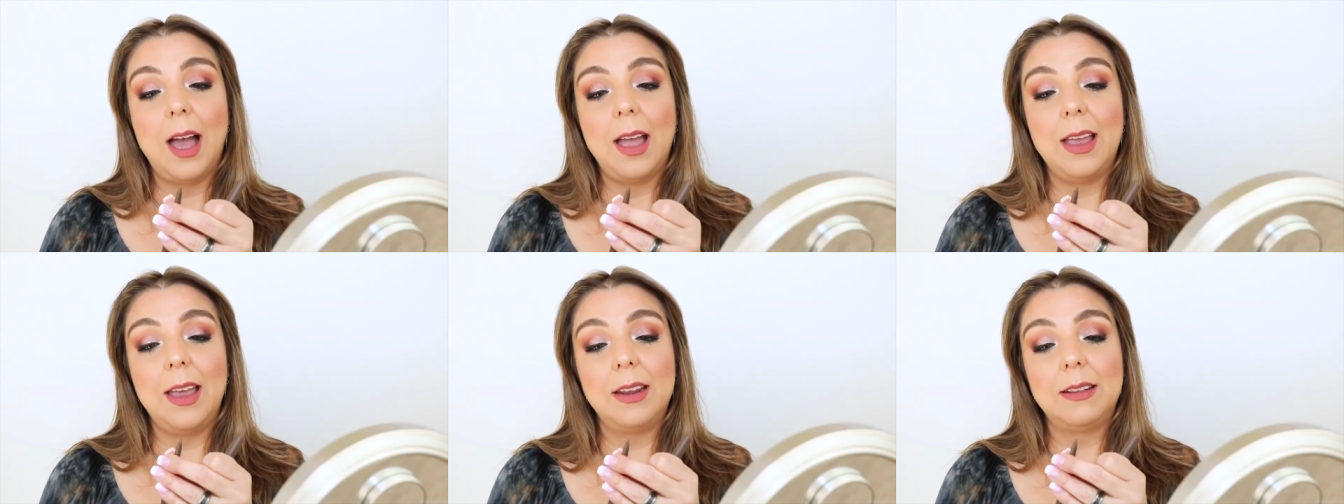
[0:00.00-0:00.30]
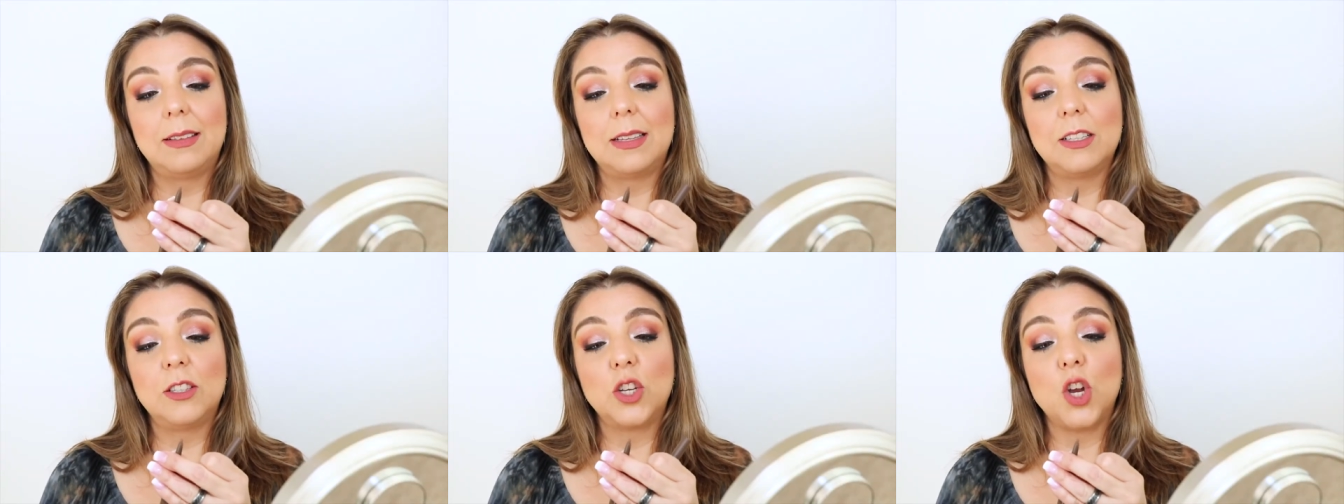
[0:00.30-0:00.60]

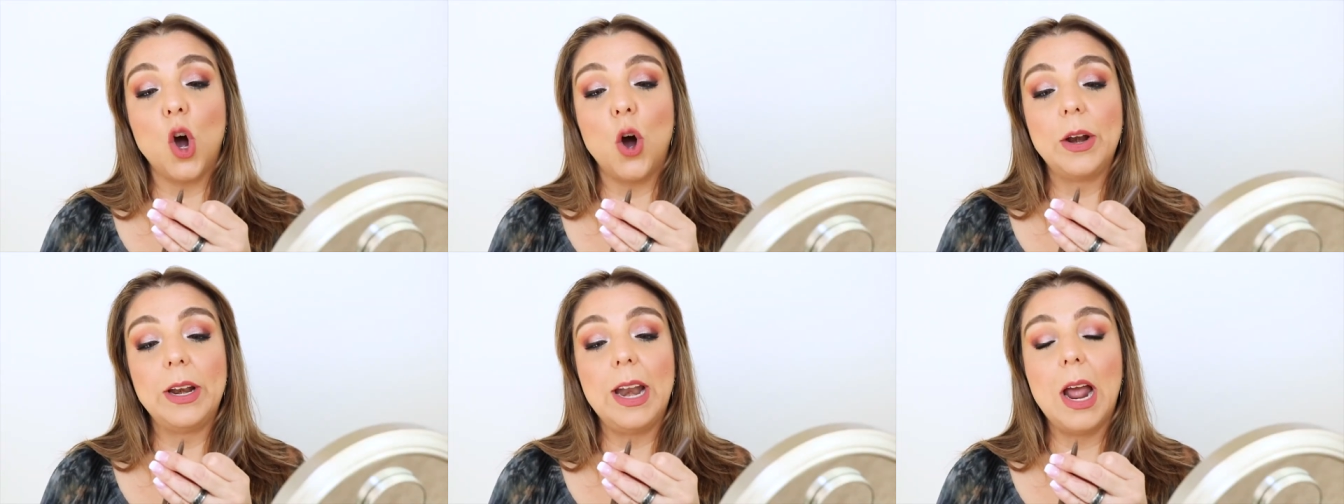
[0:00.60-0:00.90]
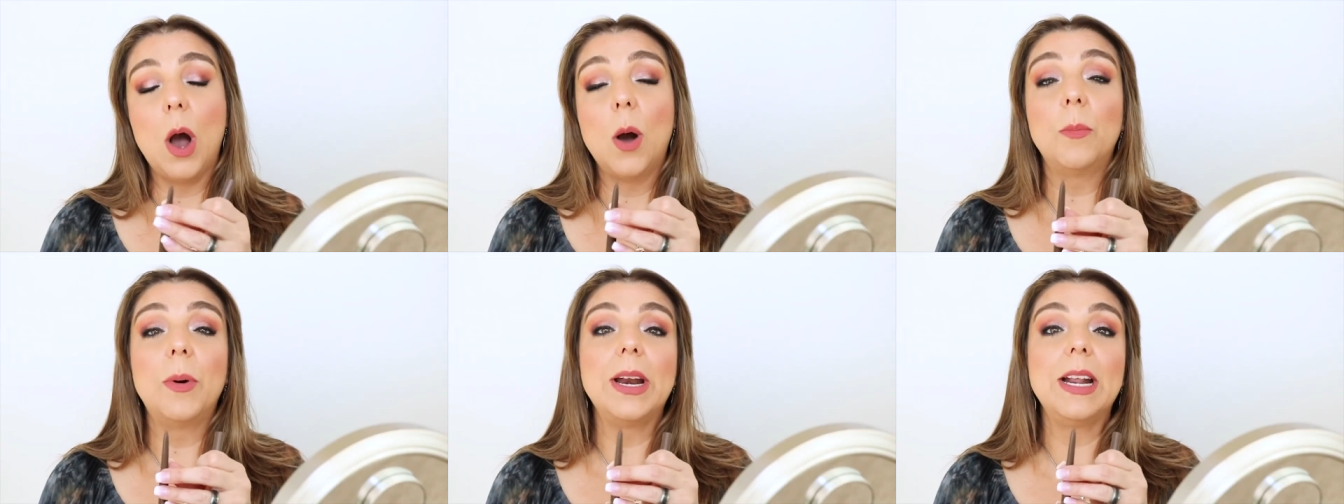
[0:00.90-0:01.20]
it's, it's gone
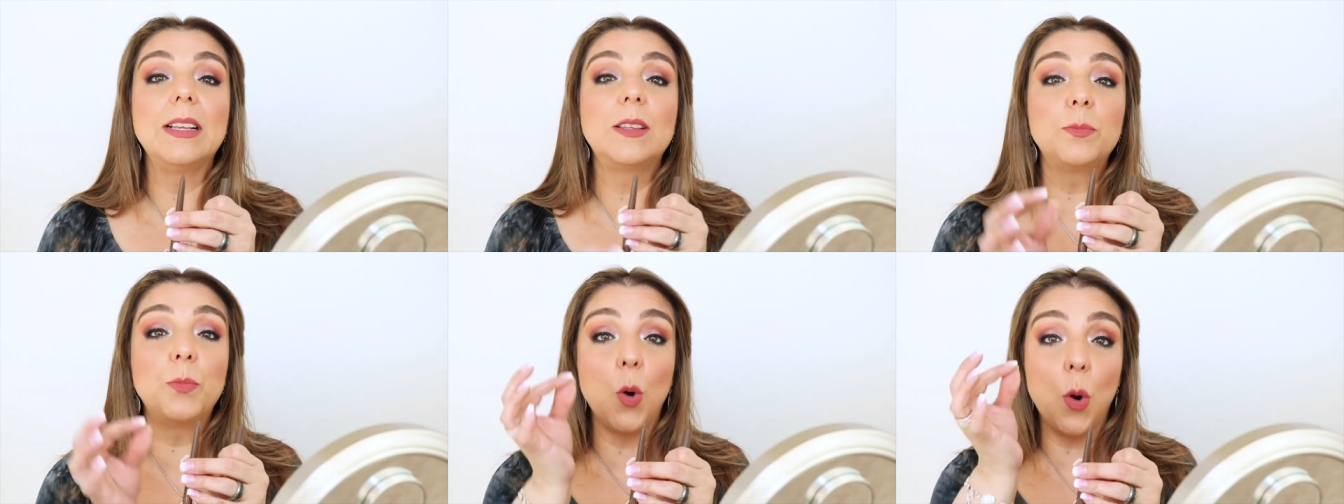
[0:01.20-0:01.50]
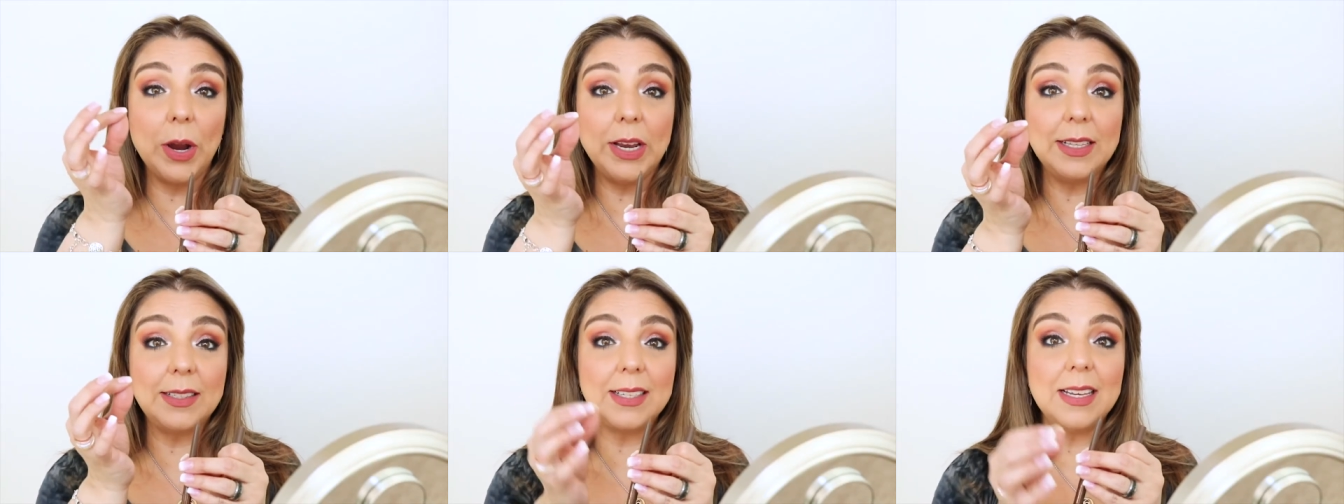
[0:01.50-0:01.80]
now, but it's
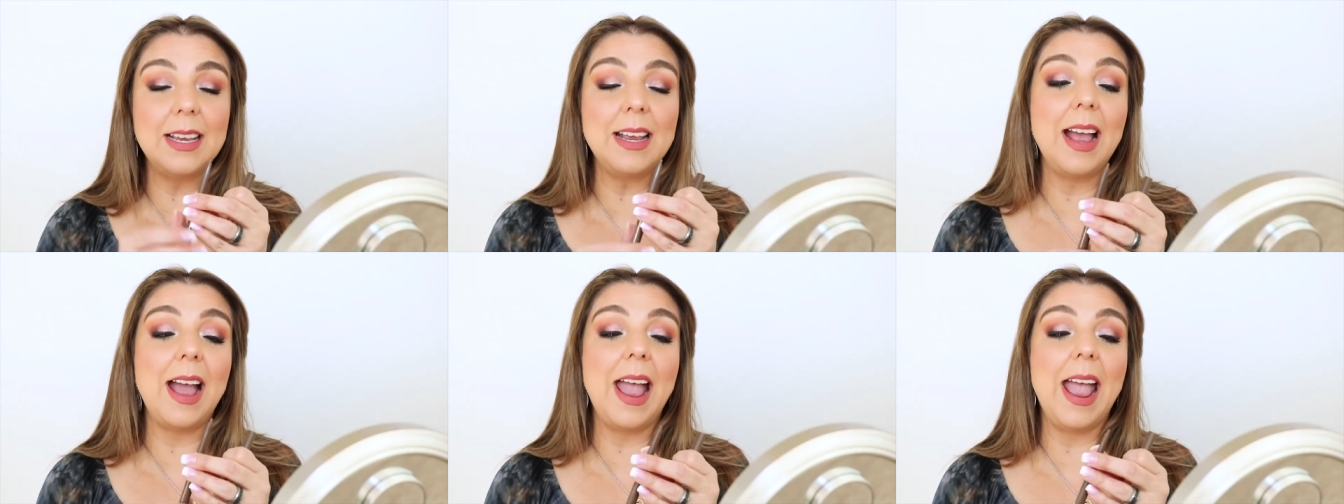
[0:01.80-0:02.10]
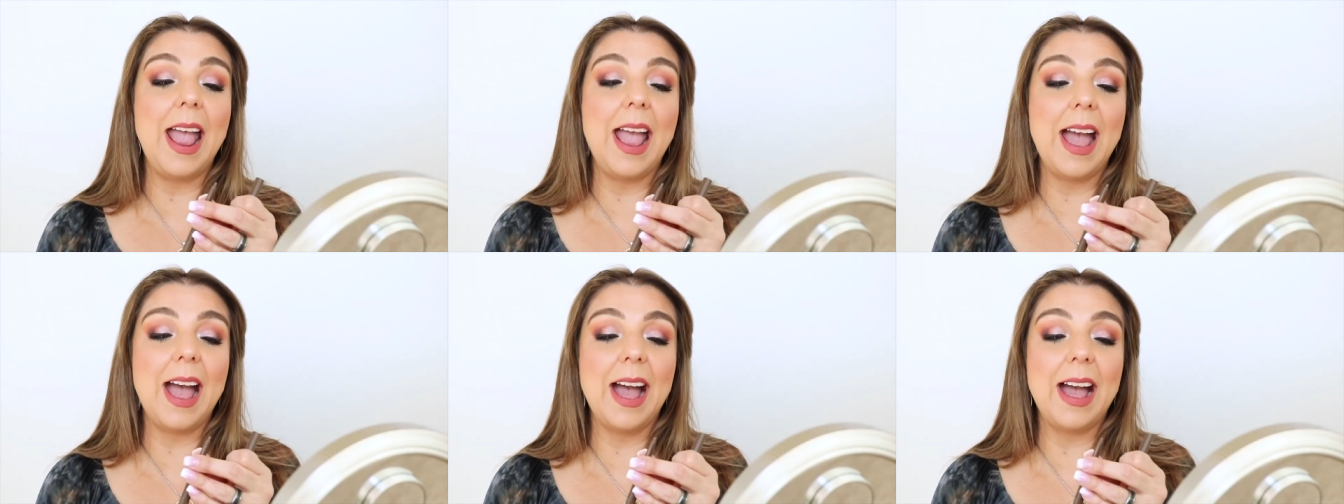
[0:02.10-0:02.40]
pointy
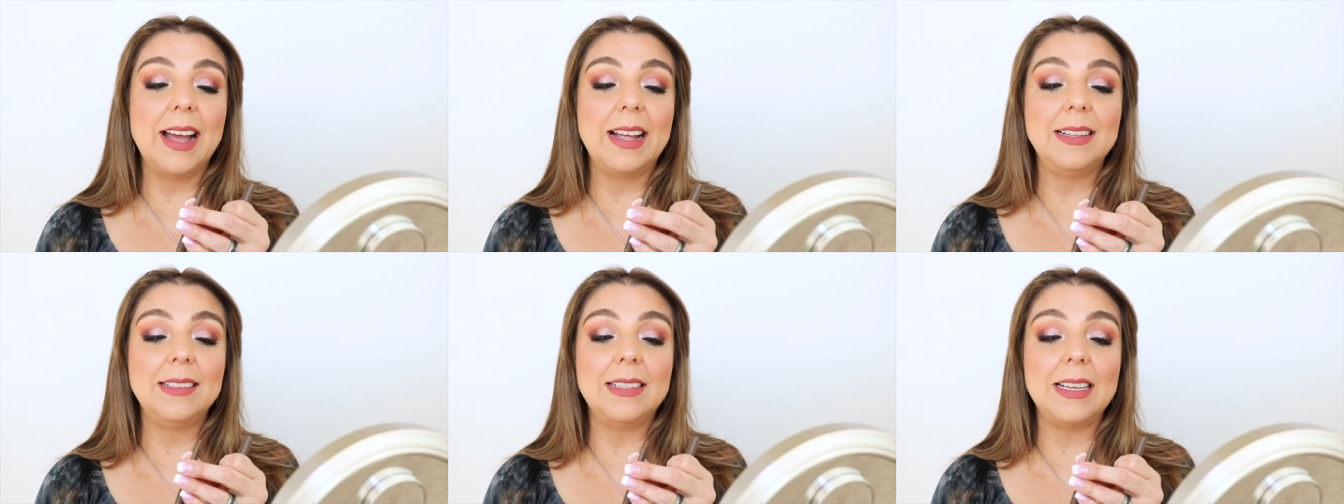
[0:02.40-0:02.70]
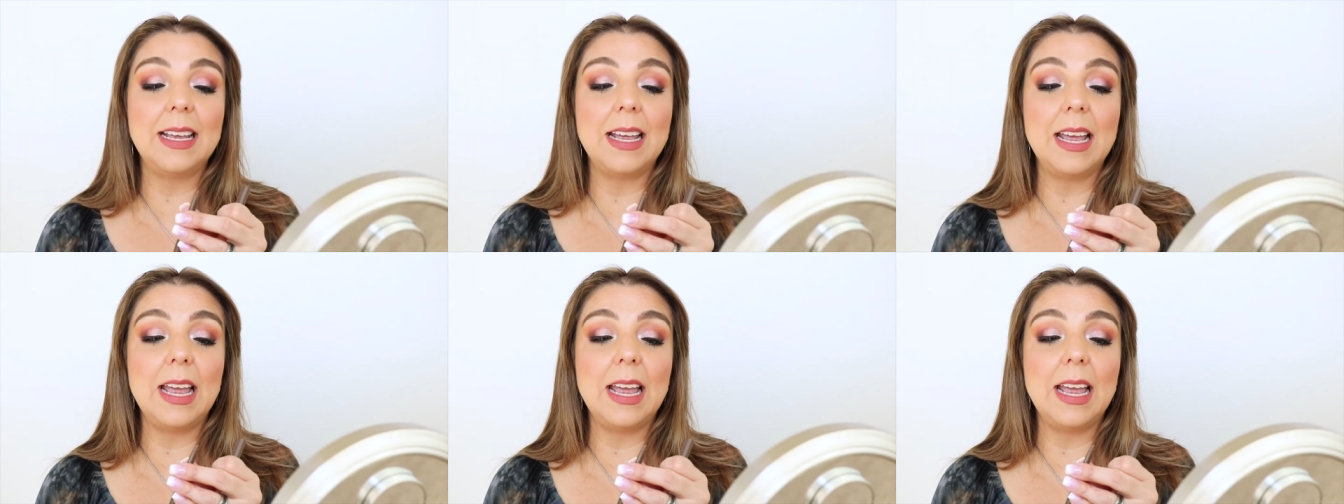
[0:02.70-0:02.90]
and